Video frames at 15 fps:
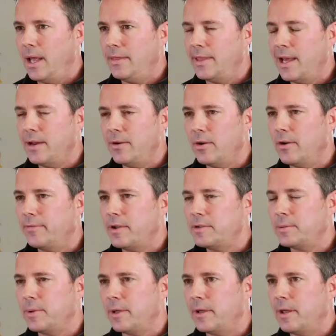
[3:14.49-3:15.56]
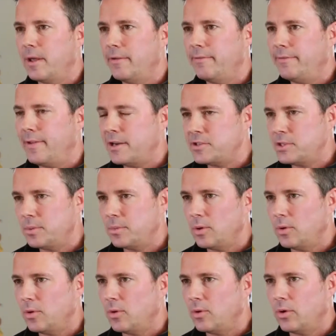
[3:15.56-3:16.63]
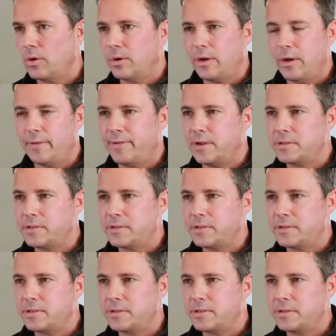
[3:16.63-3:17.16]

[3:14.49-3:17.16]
They didn't know if I was going to be a vegetable or if I